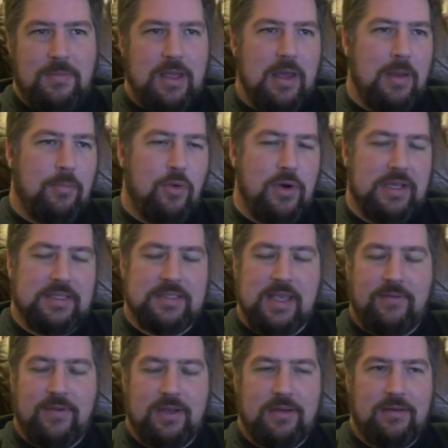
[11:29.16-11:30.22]
uh,
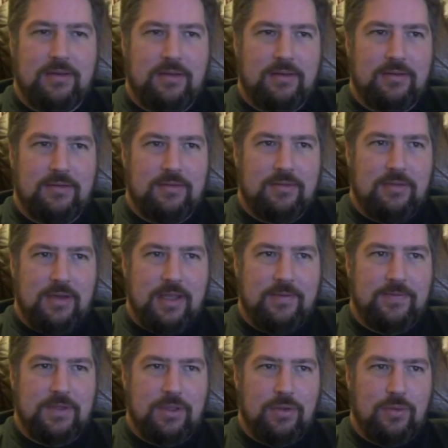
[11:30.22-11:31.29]
0.7
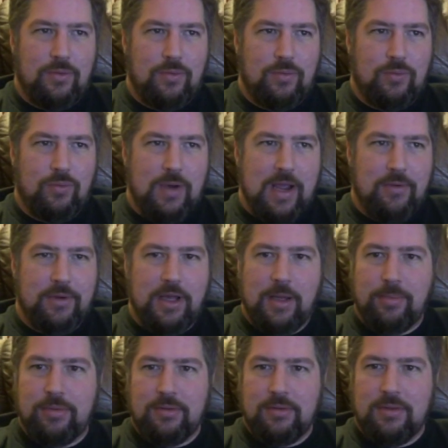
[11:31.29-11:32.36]
if you round
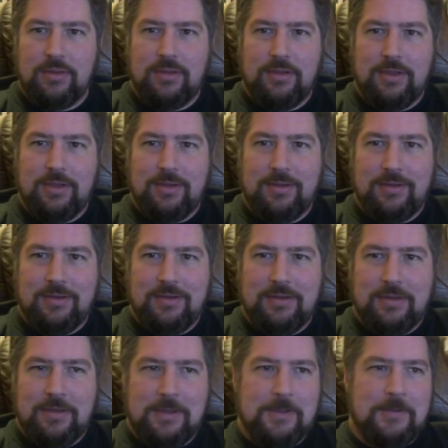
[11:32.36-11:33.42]
up
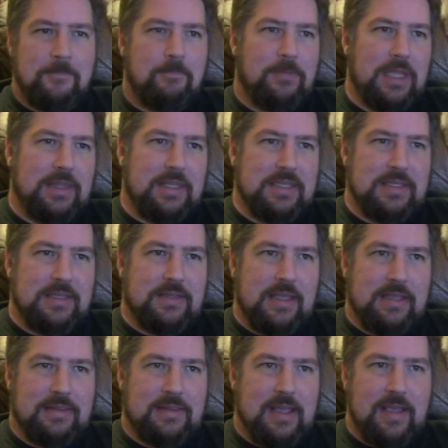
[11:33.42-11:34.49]
that the,
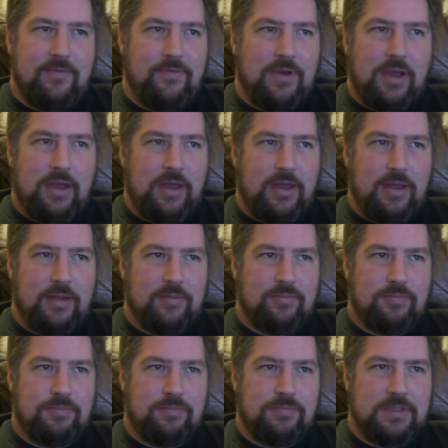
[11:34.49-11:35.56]
that they've uh,
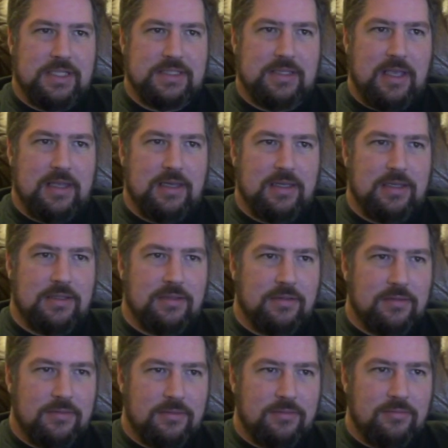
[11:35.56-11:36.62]
decided
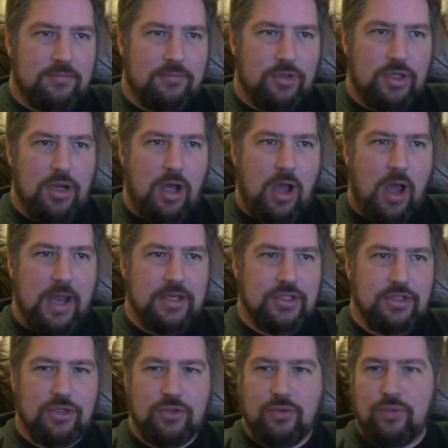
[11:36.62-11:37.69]
not
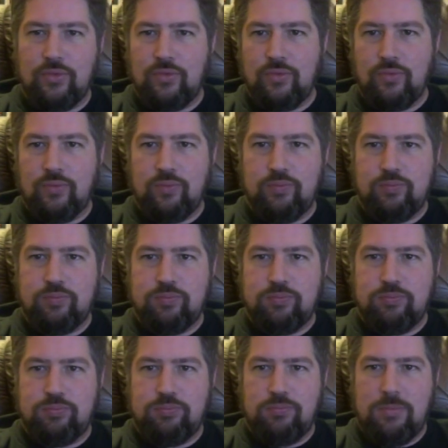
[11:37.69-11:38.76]
to
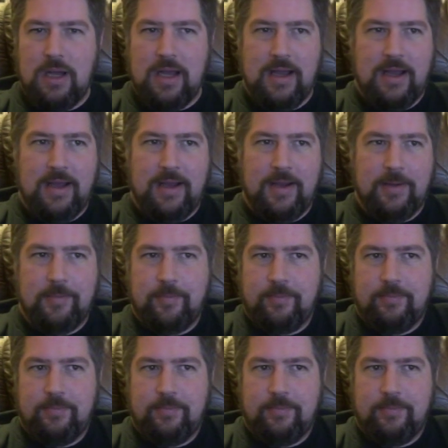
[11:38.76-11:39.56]
uh,